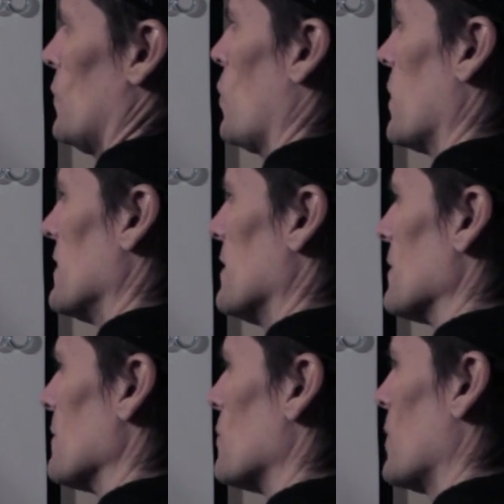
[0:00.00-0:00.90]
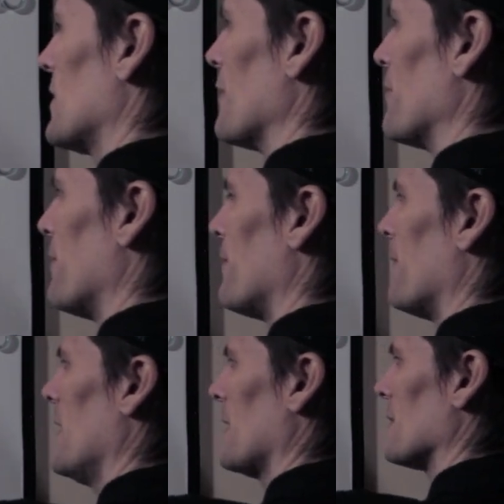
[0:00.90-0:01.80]
you know, what the
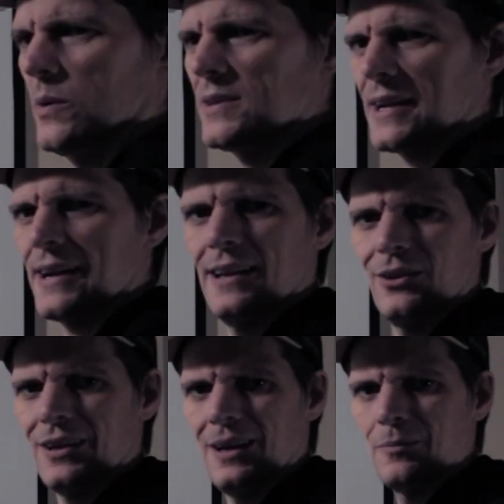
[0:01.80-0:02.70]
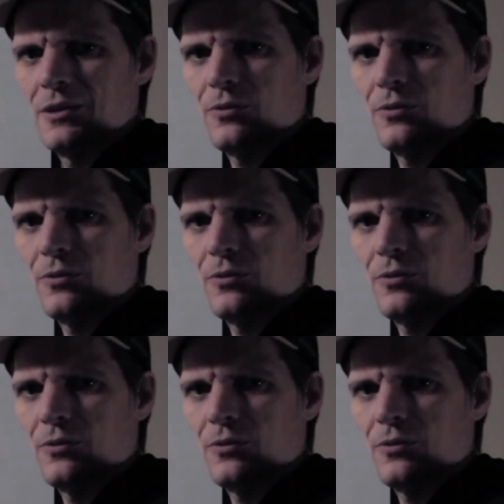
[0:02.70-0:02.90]
fuck? What is that guy looking at me